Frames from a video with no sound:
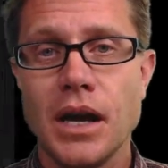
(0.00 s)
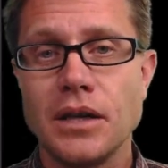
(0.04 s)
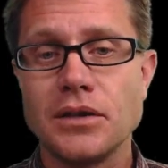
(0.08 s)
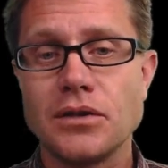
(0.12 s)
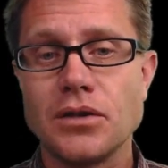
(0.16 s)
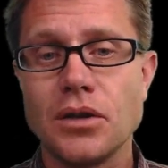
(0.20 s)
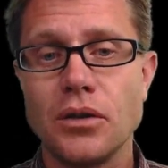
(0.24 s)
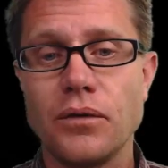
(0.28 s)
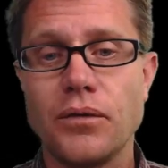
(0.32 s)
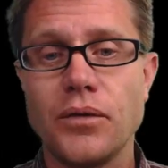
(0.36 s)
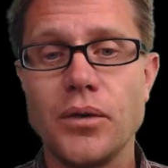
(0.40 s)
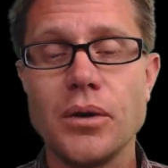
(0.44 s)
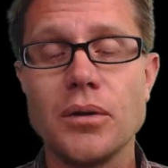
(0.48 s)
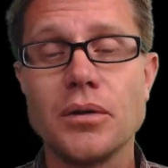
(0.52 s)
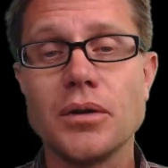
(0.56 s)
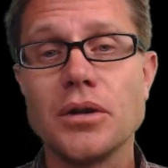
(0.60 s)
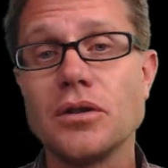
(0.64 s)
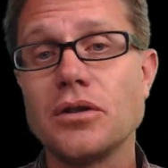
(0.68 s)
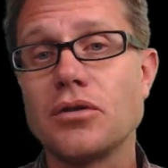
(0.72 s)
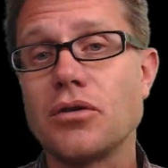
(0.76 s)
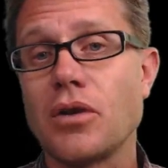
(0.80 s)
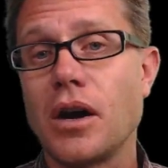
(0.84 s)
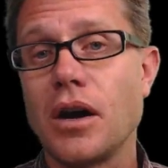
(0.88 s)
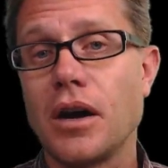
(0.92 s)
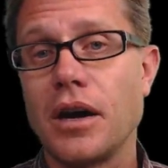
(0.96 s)
And so, if we were
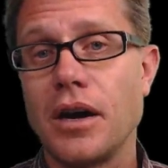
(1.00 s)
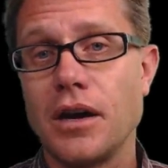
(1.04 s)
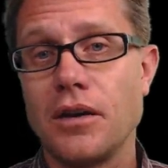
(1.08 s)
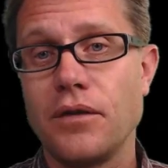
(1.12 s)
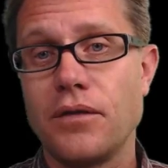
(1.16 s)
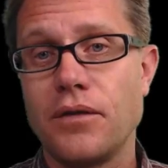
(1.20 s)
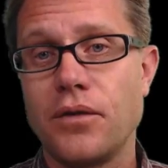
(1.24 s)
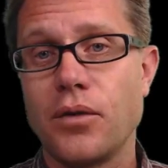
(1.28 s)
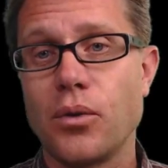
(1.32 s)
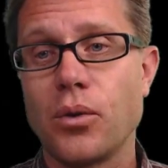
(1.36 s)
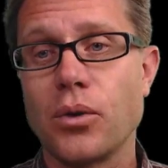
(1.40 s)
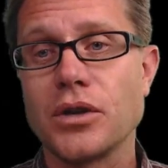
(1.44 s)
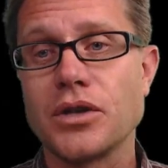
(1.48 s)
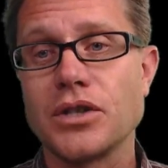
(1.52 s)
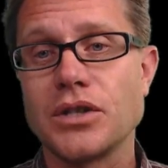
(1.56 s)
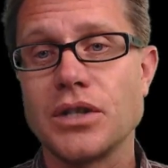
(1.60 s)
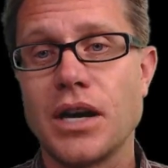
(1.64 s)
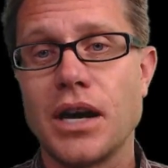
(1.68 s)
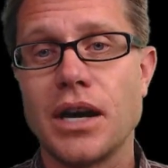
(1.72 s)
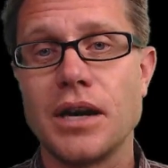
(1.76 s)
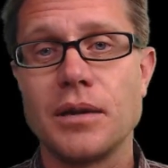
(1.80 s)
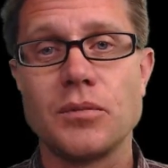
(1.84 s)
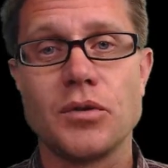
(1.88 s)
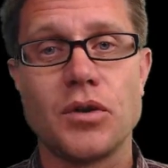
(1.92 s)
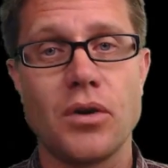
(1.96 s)
to draw a force
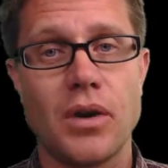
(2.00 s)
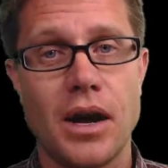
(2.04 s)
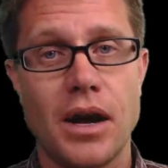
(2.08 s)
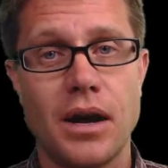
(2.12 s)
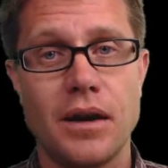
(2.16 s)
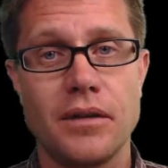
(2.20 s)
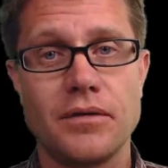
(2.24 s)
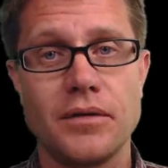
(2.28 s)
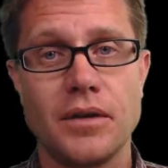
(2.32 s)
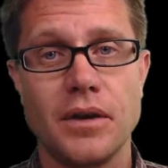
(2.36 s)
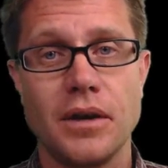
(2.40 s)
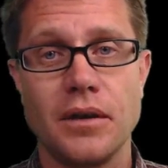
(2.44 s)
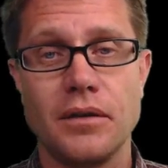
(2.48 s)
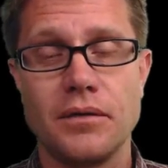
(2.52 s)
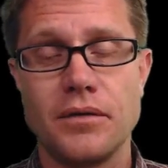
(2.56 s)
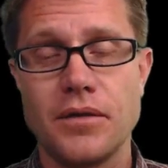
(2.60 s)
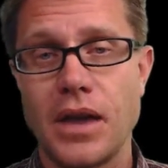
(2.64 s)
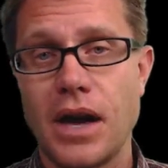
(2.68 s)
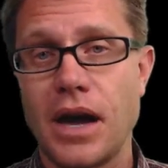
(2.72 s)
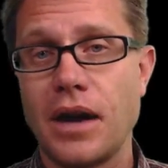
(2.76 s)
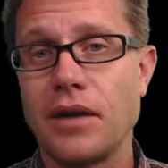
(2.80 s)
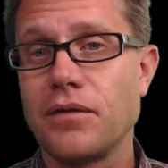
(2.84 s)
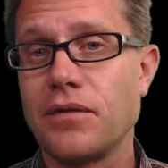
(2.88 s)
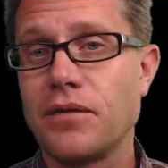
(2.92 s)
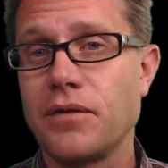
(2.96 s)
time graph of
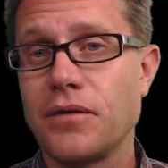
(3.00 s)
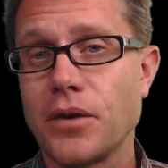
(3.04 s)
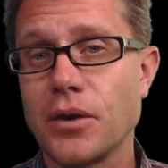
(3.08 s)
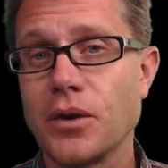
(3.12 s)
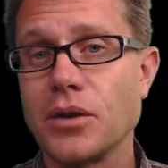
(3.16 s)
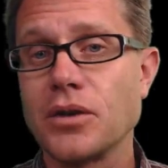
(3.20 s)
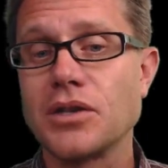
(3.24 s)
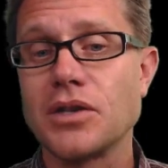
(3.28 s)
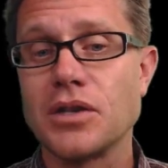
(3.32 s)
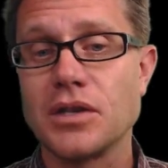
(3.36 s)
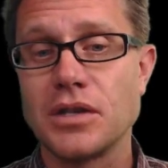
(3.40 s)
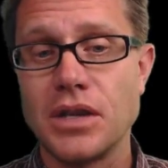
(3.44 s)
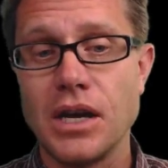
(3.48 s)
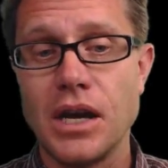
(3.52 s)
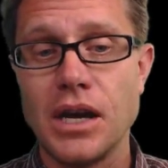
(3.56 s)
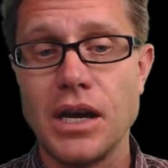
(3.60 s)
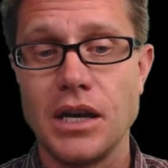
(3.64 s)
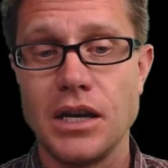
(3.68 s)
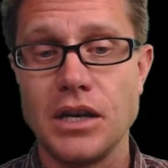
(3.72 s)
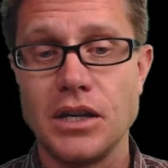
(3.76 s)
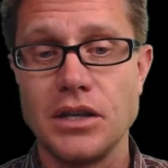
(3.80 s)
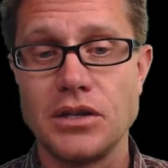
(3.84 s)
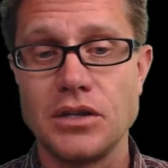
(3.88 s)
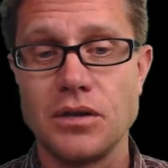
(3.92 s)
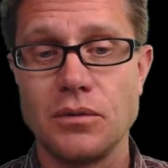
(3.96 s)
that first
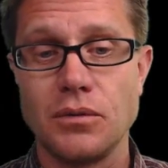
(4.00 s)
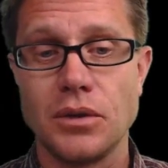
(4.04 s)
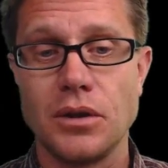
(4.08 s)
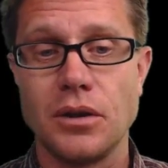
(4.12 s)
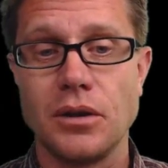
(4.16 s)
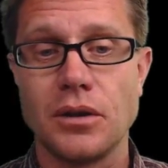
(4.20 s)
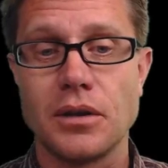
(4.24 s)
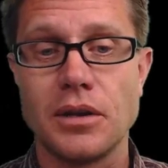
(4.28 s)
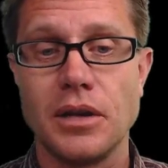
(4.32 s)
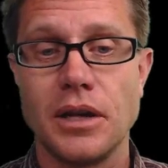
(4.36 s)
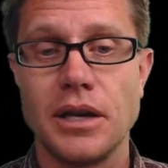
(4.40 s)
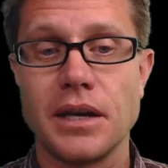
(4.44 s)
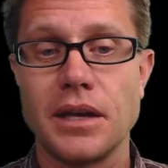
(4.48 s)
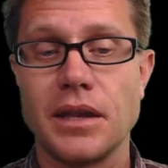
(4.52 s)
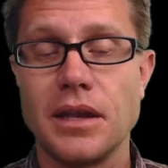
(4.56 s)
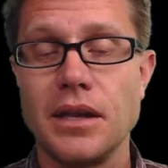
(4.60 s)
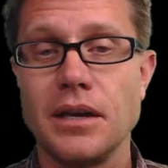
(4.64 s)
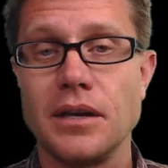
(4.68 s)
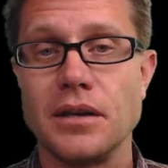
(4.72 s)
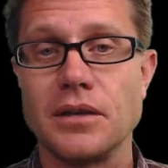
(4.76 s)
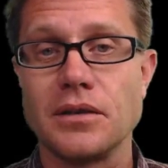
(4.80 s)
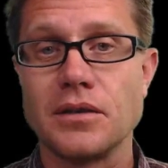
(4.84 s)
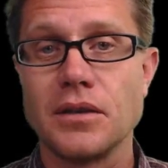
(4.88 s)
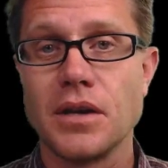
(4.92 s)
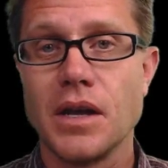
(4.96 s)
stage, it would look like
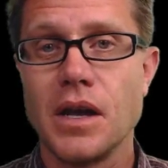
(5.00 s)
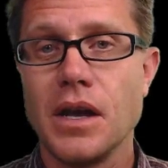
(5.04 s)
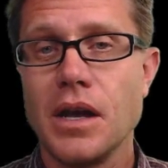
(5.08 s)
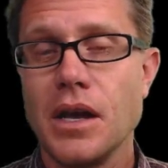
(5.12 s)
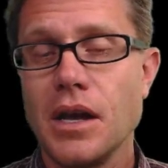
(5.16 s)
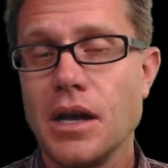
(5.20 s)
this.